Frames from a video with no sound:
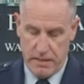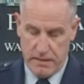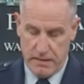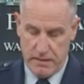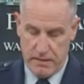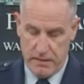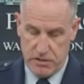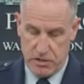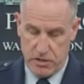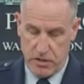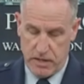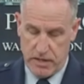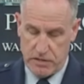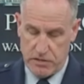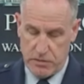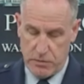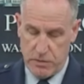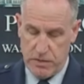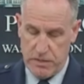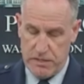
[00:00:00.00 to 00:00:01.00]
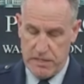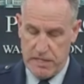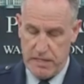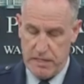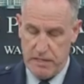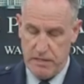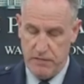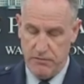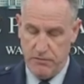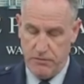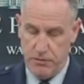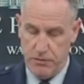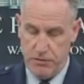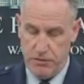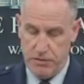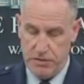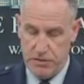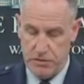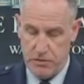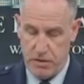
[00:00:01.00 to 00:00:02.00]
These strikes were intended to
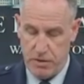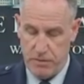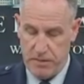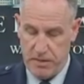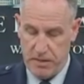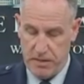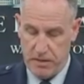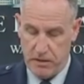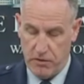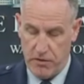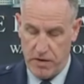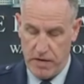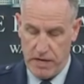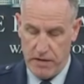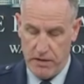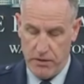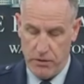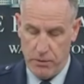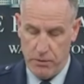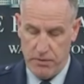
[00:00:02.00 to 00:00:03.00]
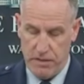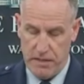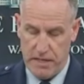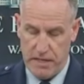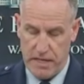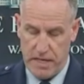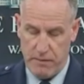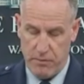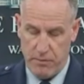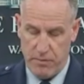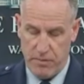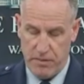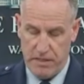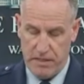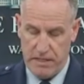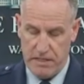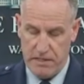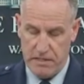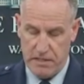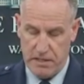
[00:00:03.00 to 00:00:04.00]
further disrupt and degrade Houthi
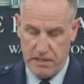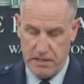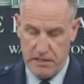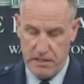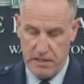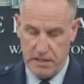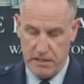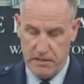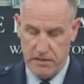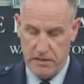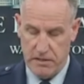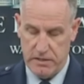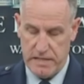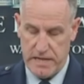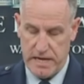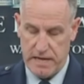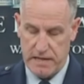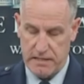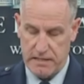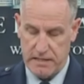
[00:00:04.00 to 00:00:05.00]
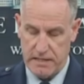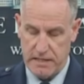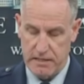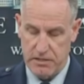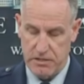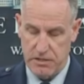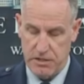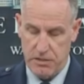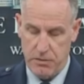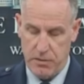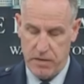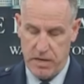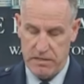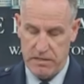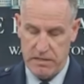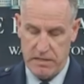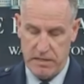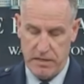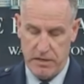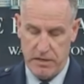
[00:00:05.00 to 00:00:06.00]
capabilities to conduct their attacks against U.S. and